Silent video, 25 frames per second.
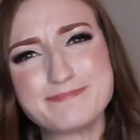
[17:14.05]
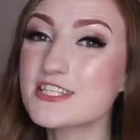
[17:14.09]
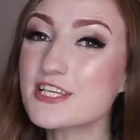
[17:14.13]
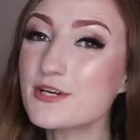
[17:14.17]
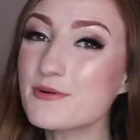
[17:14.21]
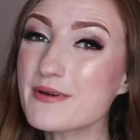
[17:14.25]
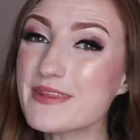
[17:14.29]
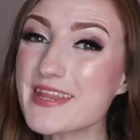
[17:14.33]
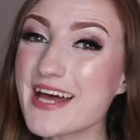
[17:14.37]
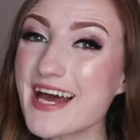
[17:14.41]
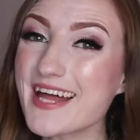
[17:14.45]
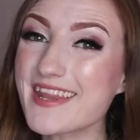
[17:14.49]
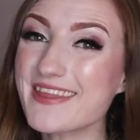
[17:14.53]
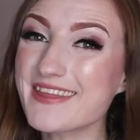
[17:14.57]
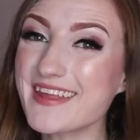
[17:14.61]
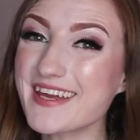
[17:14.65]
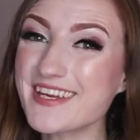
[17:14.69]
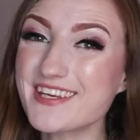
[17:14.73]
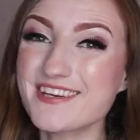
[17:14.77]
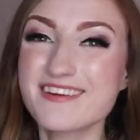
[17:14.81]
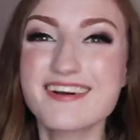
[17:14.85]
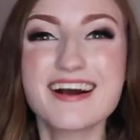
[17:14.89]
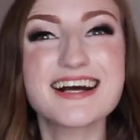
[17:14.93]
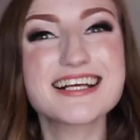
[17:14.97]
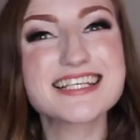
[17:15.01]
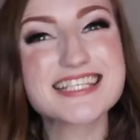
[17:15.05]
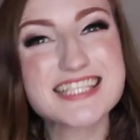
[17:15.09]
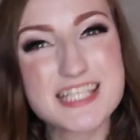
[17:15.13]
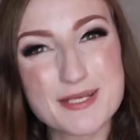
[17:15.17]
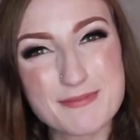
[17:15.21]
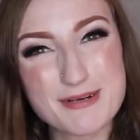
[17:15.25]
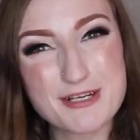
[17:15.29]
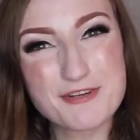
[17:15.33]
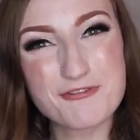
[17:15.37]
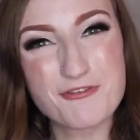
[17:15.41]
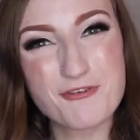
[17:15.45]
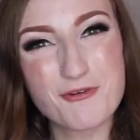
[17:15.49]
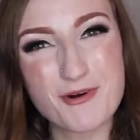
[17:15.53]
So with that, thank you guys so
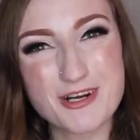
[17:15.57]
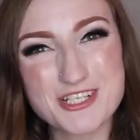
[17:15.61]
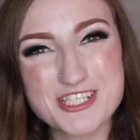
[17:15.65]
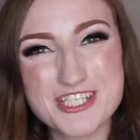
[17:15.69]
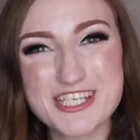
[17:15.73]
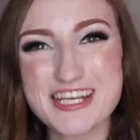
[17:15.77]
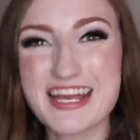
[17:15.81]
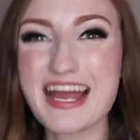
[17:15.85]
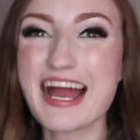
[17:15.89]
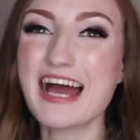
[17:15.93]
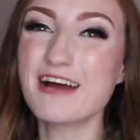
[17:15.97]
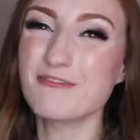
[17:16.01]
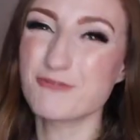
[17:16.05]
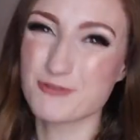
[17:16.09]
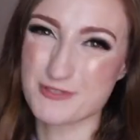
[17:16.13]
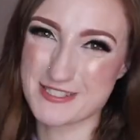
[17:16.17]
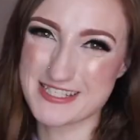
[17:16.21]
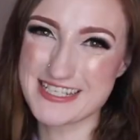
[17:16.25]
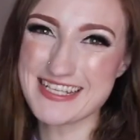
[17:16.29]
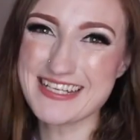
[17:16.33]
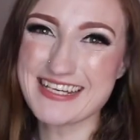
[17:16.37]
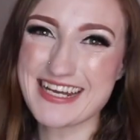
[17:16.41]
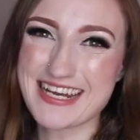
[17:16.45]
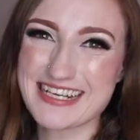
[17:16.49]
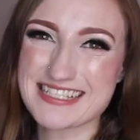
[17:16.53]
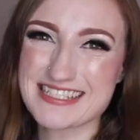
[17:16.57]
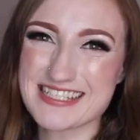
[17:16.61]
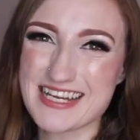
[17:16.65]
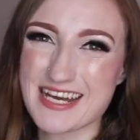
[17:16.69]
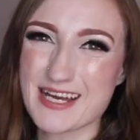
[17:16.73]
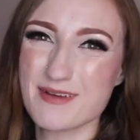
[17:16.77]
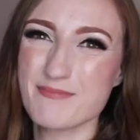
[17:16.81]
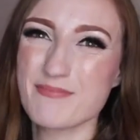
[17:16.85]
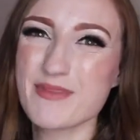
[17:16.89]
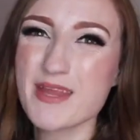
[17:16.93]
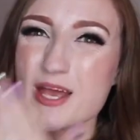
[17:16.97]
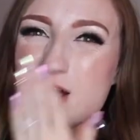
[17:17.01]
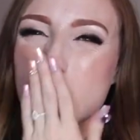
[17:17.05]
much for watching and we'll see you next
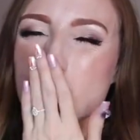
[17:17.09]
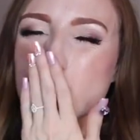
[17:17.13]
time.